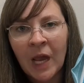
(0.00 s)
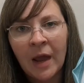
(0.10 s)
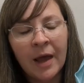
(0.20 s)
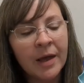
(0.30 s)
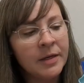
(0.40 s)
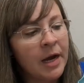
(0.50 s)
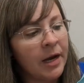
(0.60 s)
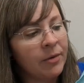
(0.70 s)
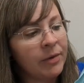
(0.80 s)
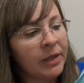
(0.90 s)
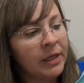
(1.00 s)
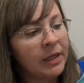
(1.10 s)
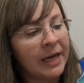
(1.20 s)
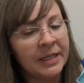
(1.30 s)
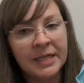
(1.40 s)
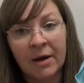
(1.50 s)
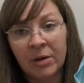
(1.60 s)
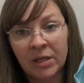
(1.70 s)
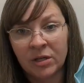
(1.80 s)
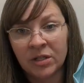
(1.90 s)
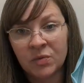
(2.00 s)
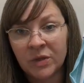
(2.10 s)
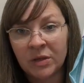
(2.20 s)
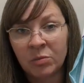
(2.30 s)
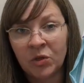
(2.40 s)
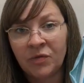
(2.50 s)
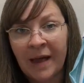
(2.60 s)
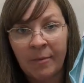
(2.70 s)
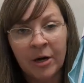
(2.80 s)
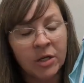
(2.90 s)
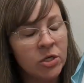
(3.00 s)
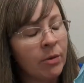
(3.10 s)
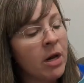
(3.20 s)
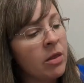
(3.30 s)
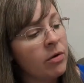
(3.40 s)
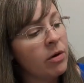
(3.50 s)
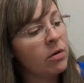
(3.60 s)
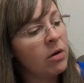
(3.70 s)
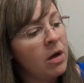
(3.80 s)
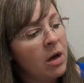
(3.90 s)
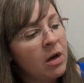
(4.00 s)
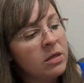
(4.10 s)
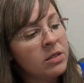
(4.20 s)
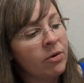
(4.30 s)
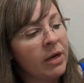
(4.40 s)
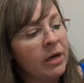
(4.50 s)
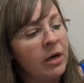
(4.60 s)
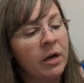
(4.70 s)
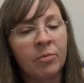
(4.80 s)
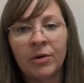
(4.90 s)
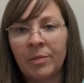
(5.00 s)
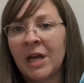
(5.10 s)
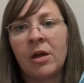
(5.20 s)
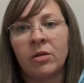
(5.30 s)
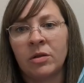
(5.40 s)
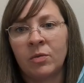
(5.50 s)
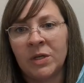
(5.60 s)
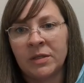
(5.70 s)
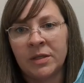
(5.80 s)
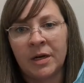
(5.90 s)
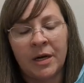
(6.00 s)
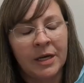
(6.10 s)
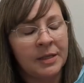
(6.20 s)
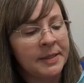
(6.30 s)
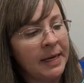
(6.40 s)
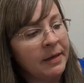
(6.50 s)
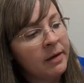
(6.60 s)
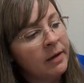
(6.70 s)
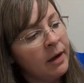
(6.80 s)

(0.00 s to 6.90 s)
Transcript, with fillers: And I really liked how it looked with the blue fabric showing through. So I ended up ripping out the ones that I had done.